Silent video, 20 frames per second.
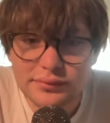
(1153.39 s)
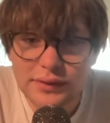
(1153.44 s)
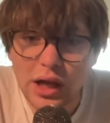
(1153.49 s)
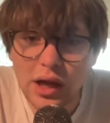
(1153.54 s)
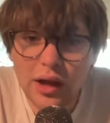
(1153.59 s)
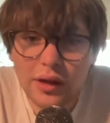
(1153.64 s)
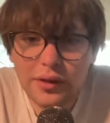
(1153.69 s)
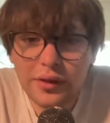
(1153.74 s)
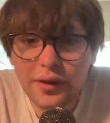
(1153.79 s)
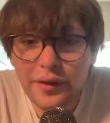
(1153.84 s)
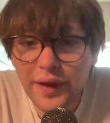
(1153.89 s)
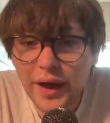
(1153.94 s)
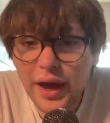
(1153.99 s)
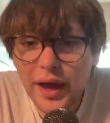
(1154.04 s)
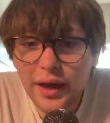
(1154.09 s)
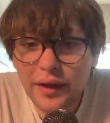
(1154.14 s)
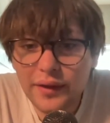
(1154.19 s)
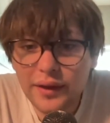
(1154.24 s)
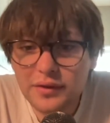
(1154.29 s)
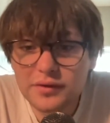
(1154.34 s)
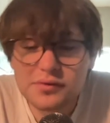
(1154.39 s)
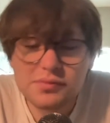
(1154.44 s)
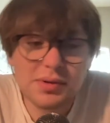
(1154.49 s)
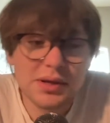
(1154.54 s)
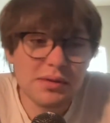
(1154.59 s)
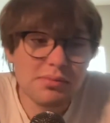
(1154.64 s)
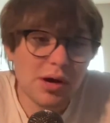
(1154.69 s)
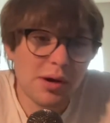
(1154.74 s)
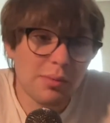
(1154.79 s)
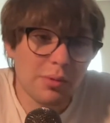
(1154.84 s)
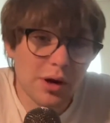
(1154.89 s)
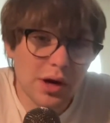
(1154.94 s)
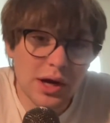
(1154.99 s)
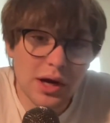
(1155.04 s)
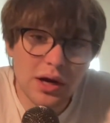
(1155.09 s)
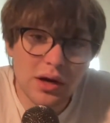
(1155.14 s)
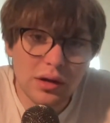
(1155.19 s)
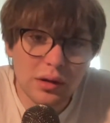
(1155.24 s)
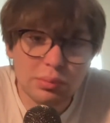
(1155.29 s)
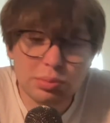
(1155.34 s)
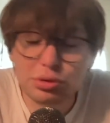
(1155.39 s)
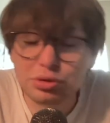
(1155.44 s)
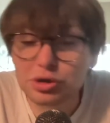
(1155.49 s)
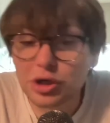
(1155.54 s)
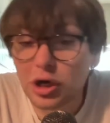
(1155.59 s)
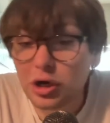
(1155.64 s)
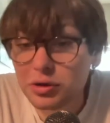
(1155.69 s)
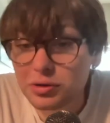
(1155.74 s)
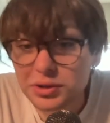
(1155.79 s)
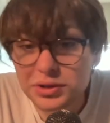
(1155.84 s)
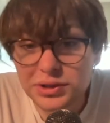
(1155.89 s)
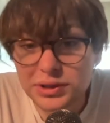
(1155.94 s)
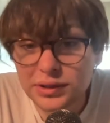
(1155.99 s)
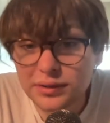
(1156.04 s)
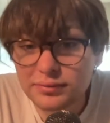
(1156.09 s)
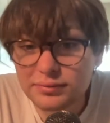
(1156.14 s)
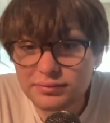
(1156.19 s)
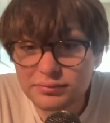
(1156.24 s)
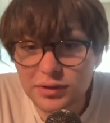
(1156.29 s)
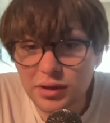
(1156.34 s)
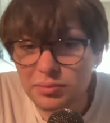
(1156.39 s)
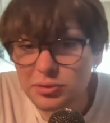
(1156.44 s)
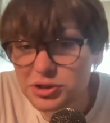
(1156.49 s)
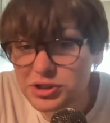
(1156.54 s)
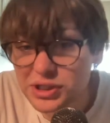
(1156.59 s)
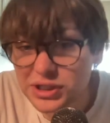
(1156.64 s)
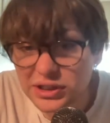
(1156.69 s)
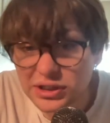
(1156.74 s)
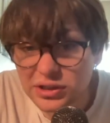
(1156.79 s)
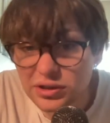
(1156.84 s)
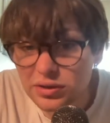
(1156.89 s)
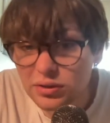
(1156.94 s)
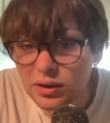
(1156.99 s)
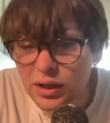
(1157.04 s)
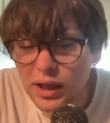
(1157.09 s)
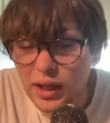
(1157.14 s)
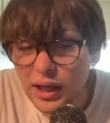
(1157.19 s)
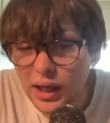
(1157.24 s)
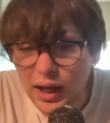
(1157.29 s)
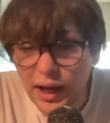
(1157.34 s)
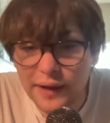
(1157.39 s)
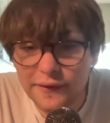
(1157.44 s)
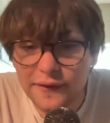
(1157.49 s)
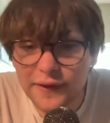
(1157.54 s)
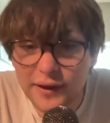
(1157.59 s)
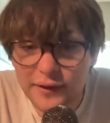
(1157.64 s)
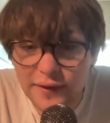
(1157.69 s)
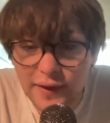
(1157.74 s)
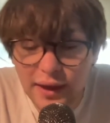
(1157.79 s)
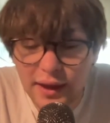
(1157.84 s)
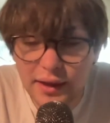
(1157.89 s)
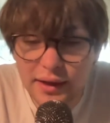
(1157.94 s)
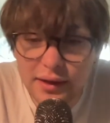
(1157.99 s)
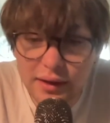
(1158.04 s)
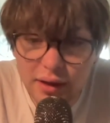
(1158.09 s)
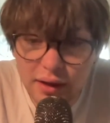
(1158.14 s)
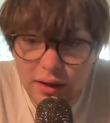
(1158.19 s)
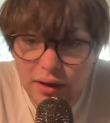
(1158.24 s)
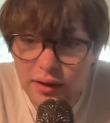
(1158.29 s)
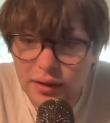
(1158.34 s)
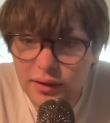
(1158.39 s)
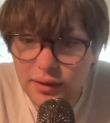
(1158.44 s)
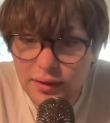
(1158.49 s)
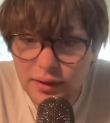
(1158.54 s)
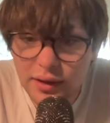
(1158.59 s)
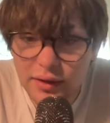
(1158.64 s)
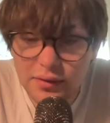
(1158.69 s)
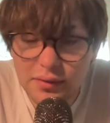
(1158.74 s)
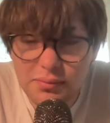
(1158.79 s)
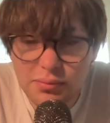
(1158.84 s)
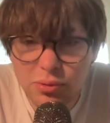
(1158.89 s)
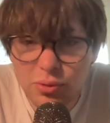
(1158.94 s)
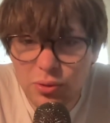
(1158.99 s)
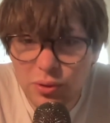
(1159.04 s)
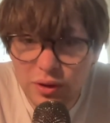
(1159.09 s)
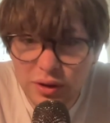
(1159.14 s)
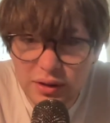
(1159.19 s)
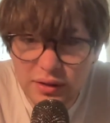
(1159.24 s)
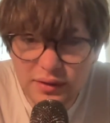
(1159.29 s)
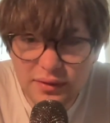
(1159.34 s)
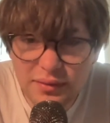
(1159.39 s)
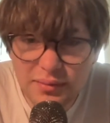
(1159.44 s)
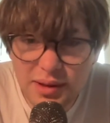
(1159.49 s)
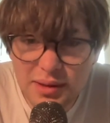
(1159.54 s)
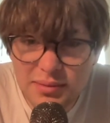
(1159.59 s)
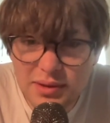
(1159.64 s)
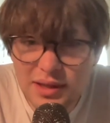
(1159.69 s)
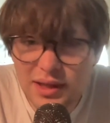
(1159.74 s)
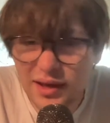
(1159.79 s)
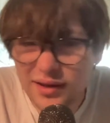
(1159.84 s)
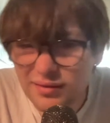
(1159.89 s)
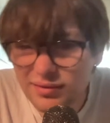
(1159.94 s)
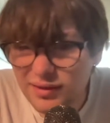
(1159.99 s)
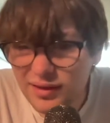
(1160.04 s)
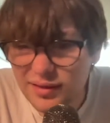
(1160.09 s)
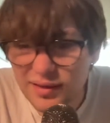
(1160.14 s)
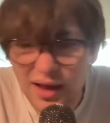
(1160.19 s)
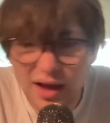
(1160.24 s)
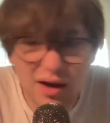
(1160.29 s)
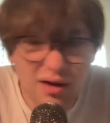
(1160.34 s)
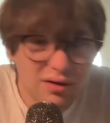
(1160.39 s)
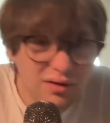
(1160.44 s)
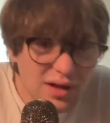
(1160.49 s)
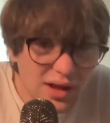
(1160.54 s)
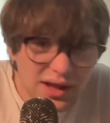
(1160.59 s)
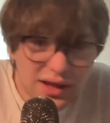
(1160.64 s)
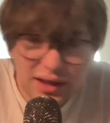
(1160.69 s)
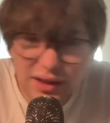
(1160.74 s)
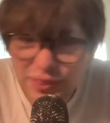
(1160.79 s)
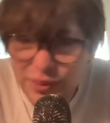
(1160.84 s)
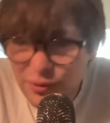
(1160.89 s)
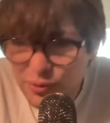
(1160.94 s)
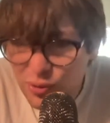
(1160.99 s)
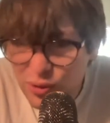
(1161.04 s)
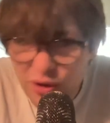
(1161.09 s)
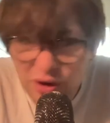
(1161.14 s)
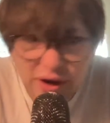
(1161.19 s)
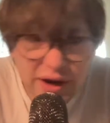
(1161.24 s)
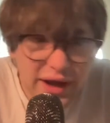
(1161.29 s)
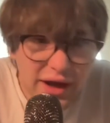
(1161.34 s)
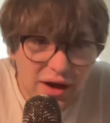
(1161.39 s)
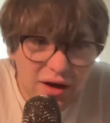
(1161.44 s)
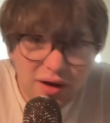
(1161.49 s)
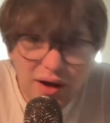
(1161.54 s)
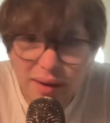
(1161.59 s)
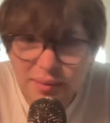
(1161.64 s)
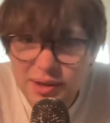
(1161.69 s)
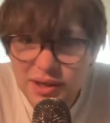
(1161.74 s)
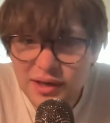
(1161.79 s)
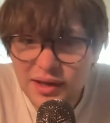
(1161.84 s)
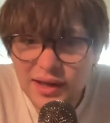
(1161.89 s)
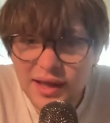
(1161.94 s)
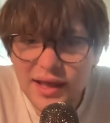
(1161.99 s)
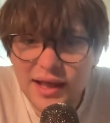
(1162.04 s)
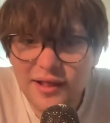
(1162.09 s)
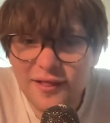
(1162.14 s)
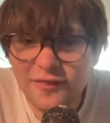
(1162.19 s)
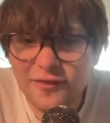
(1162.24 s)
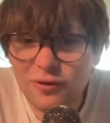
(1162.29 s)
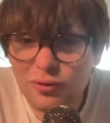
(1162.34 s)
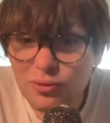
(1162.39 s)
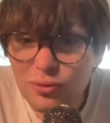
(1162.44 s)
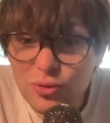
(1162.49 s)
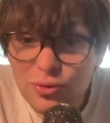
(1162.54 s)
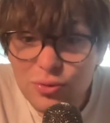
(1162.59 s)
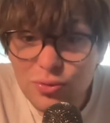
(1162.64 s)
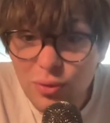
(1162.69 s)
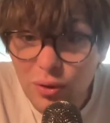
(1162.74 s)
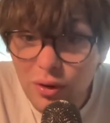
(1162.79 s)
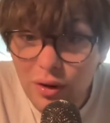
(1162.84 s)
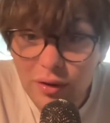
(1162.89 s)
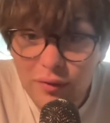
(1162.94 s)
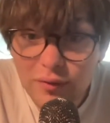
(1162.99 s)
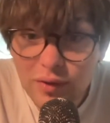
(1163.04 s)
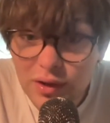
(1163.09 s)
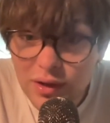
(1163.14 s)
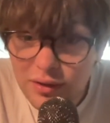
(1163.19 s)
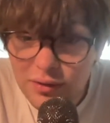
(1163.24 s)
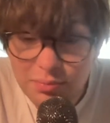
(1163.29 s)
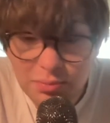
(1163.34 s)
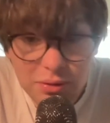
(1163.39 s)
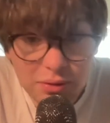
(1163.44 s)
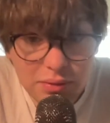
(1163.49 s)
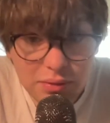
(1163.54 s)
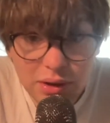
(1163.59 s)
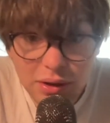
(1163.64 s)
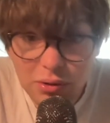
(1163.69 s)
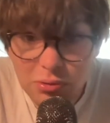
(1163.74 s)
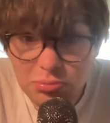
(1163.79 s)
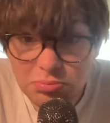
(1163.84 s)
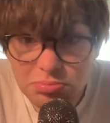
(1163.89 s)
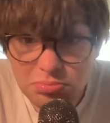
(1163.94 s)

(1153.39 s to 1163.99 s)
Other than that, that's just picking my brain on plutocracy, number 5. I think that it's important to maybe get this out, get the word out. I mean, the root word of it is Pluto.